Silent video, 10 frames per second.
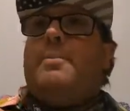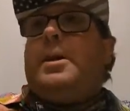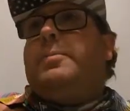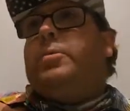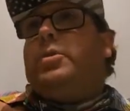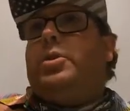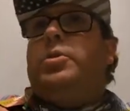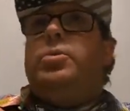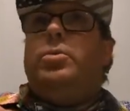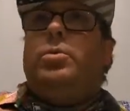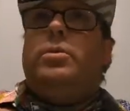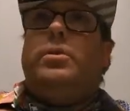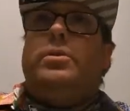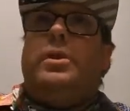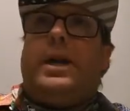People who
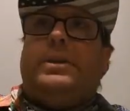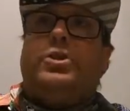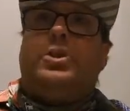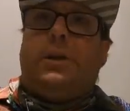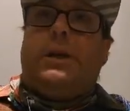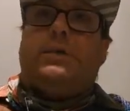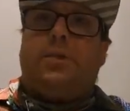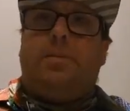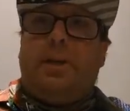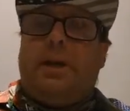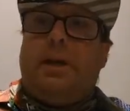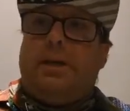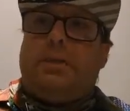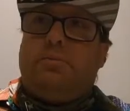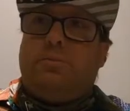should actually be
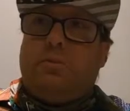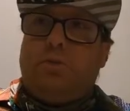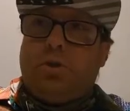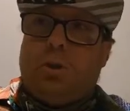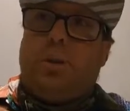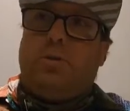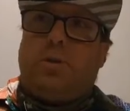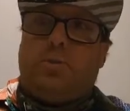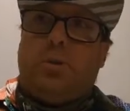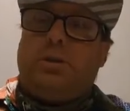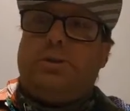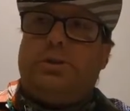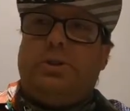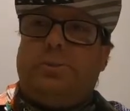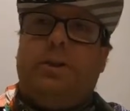in jail or
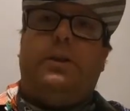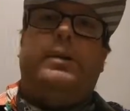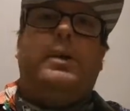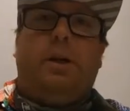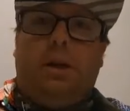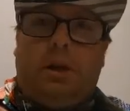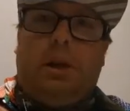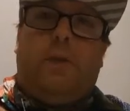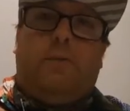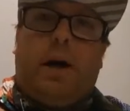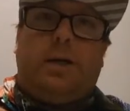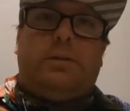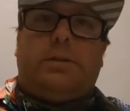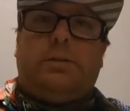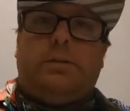prison should be, you know,
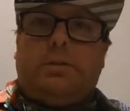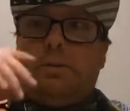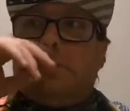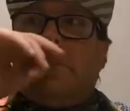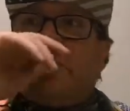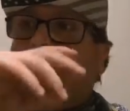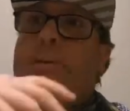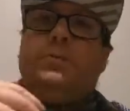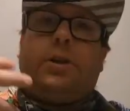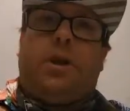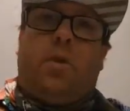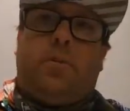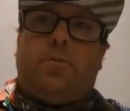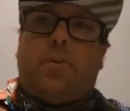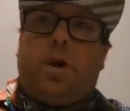violent crimes like armed